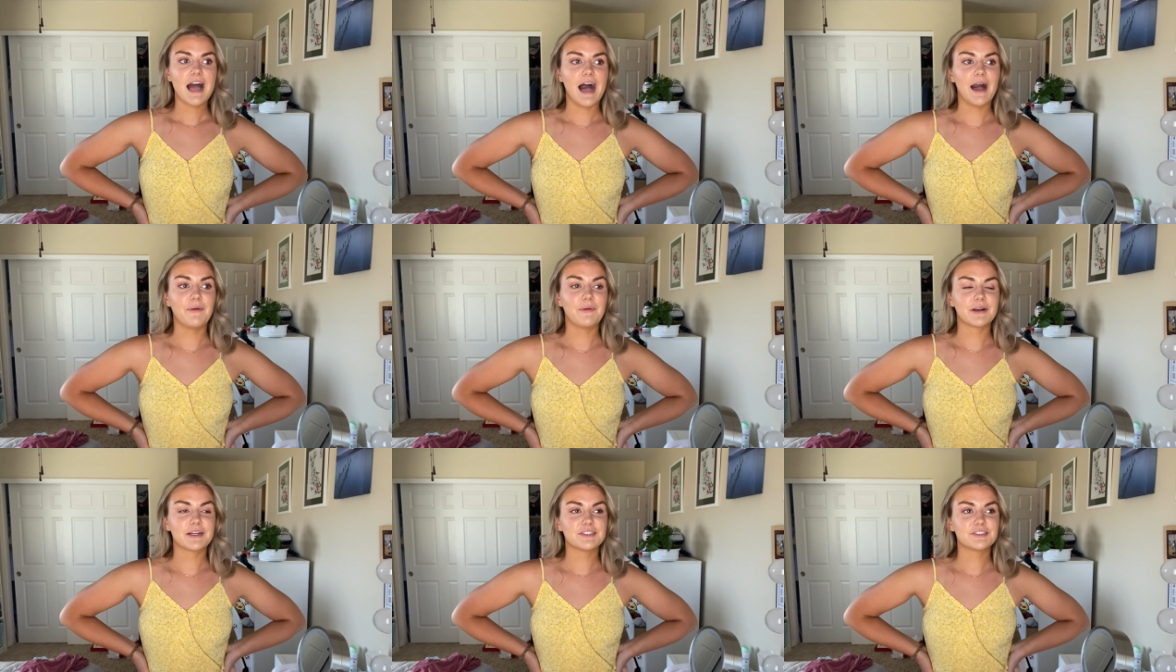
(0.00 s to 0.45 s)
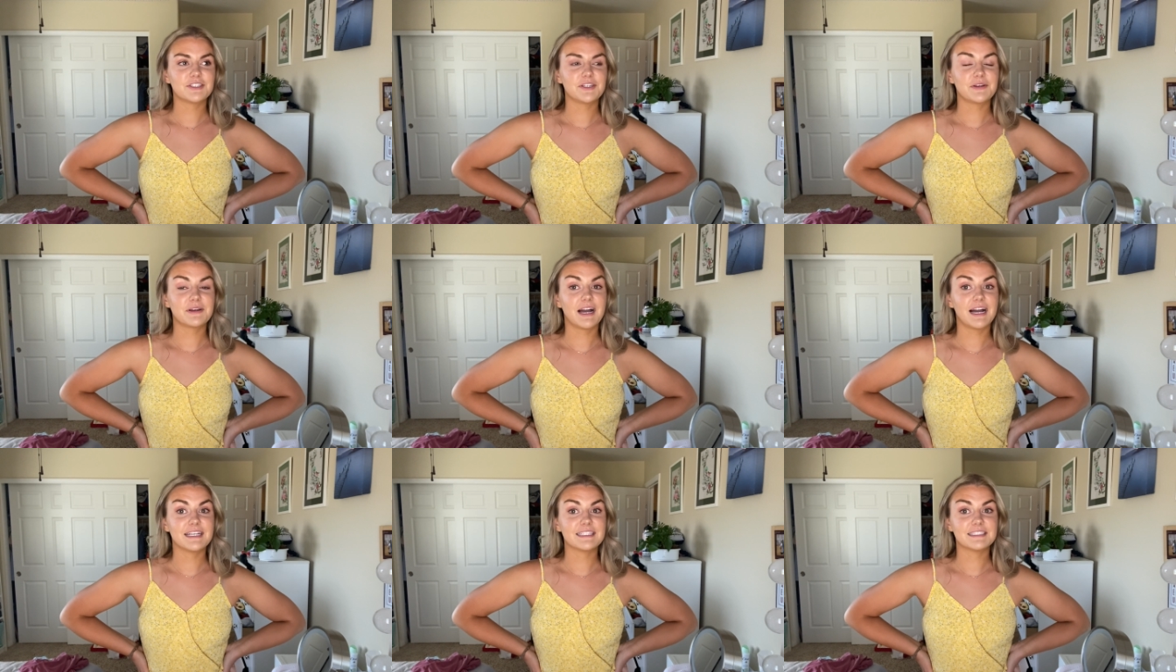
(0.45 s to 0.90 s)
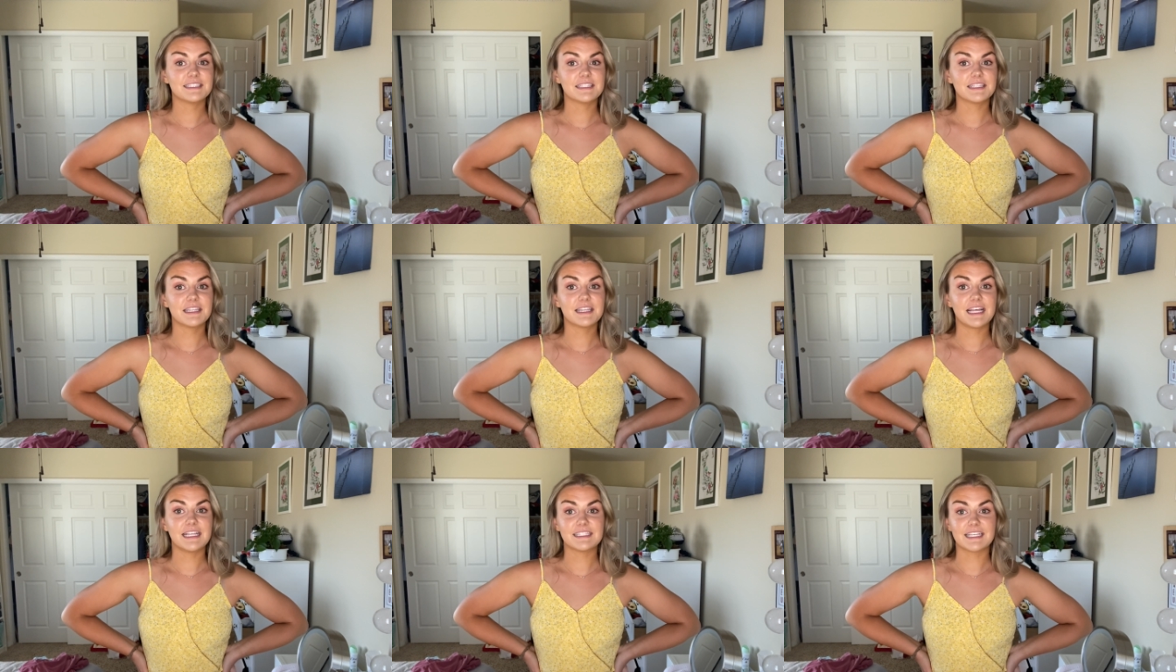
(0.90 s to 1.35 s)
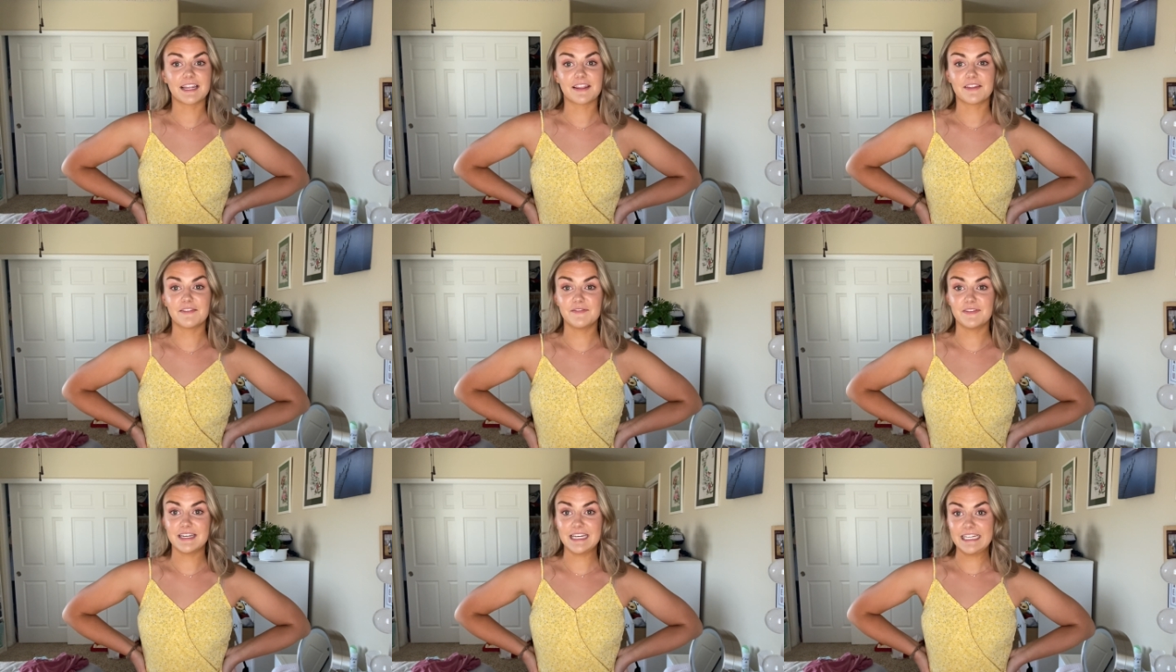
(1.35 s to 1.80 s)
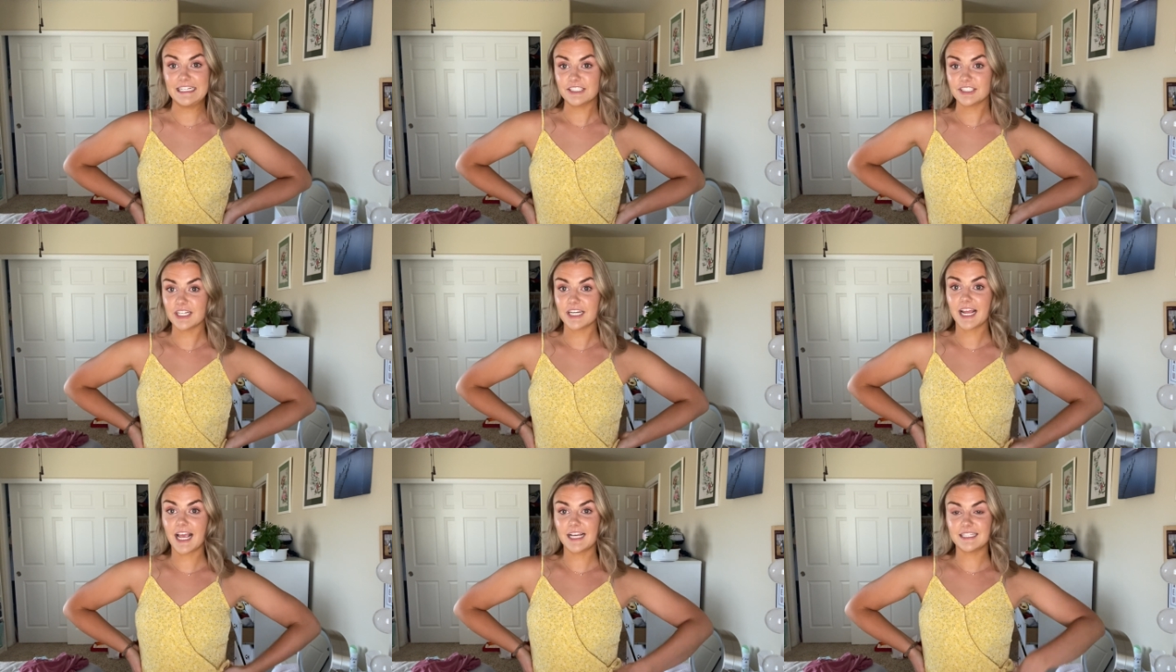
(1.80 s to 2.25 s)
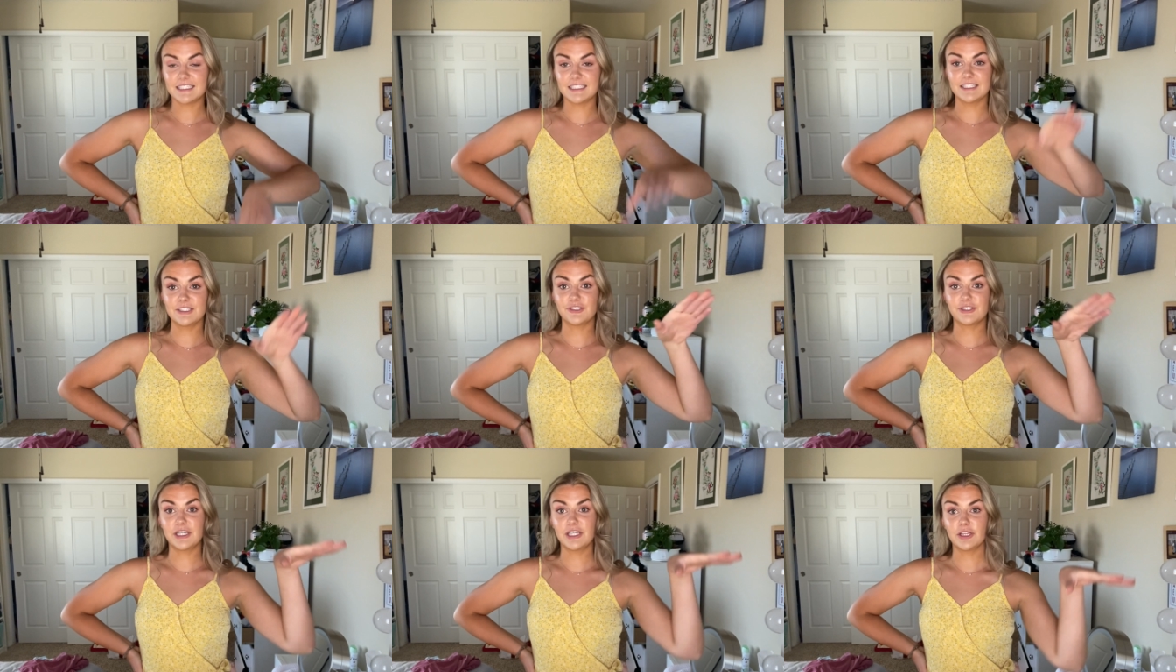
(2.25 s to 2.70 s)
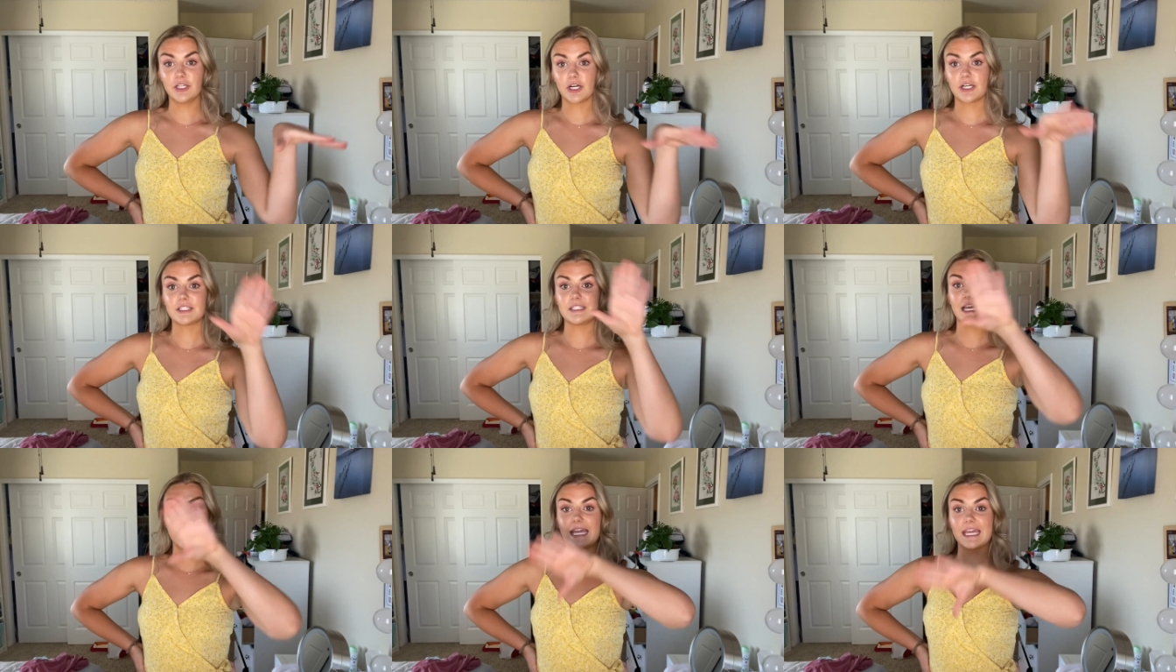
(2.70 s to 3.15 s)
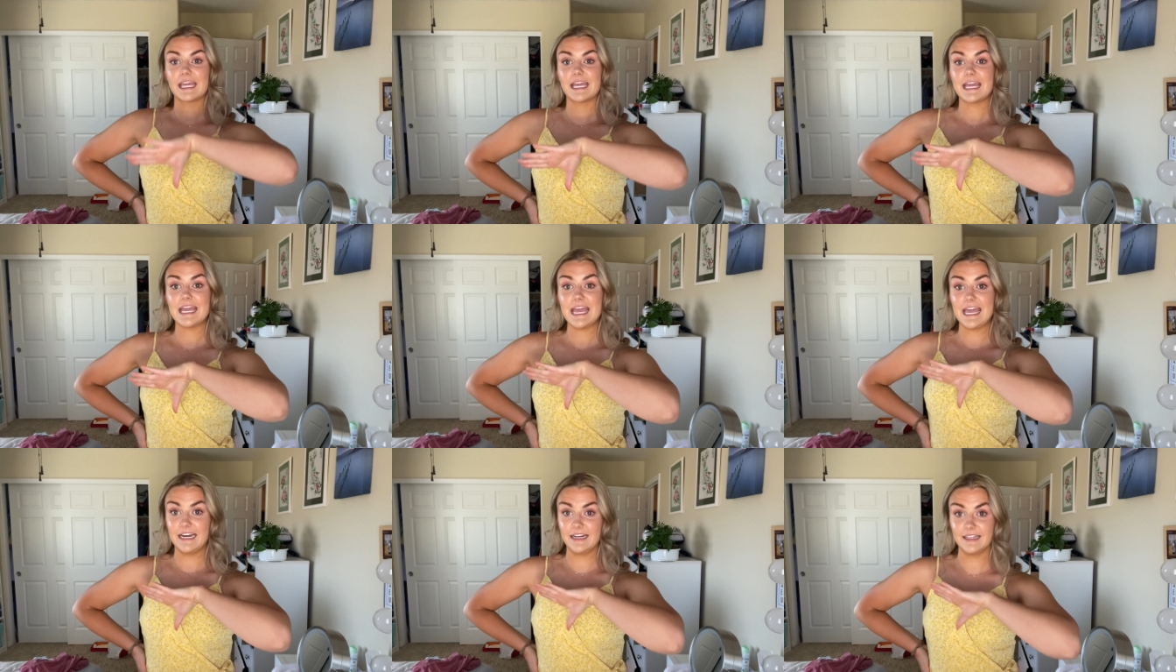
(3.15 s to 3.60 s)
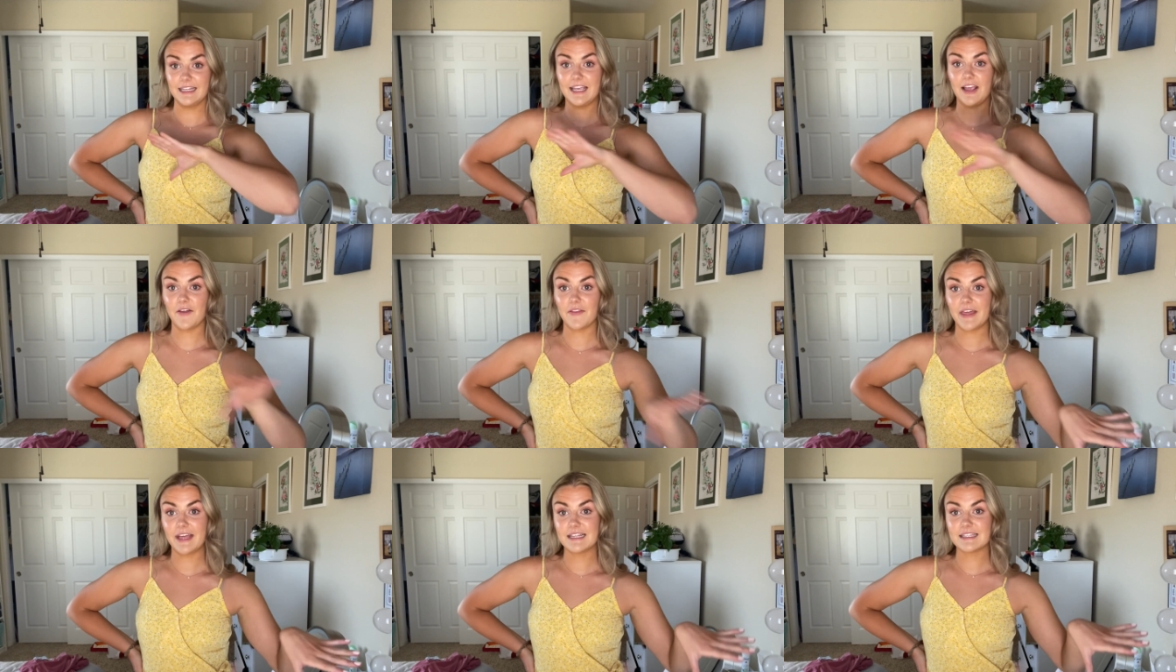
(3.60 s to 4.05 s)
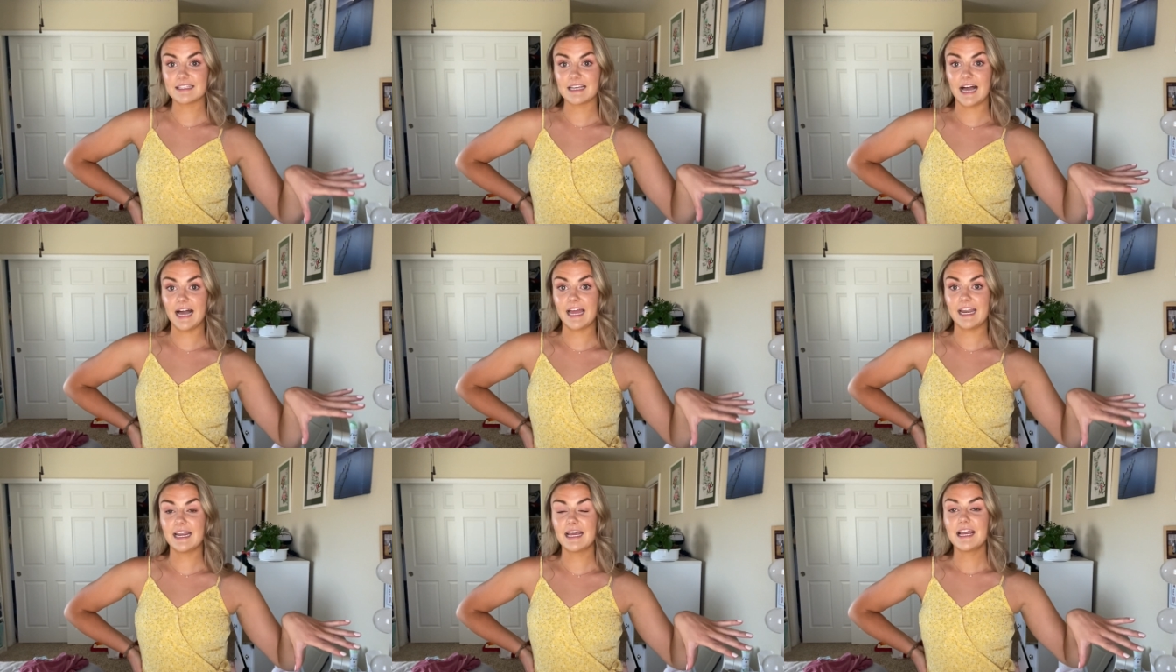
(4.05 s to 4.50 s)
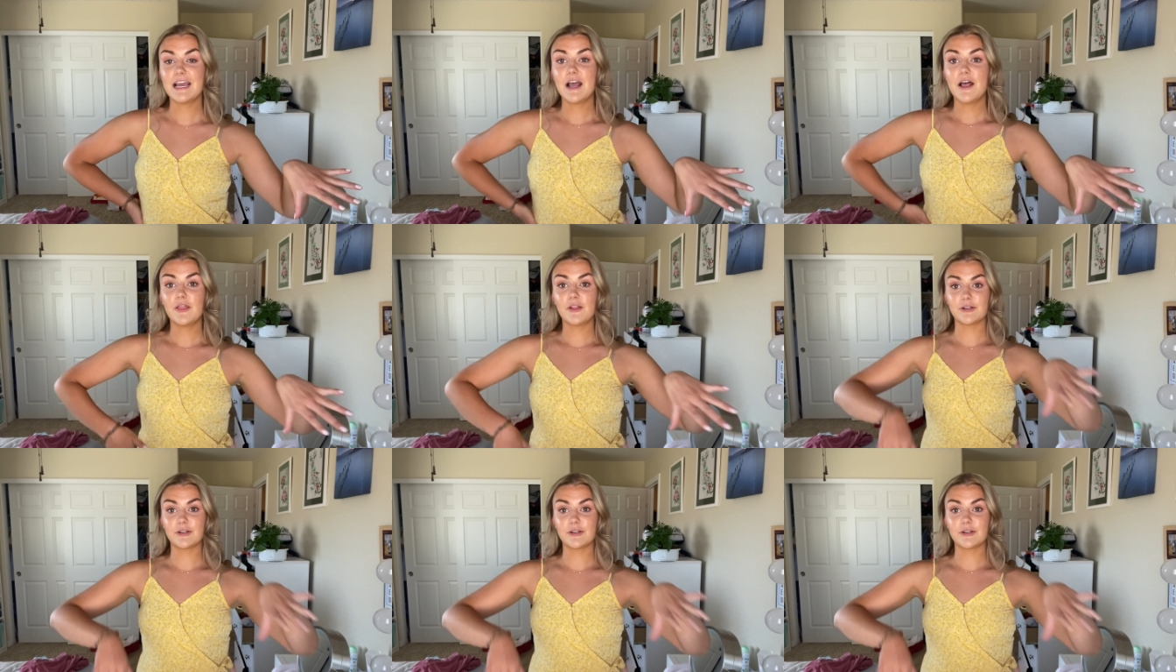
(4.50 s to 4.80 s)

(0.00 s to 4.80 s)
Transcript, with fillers: I wanna show you guys the inside of the Venetian because it literally looks like Italy on the inside.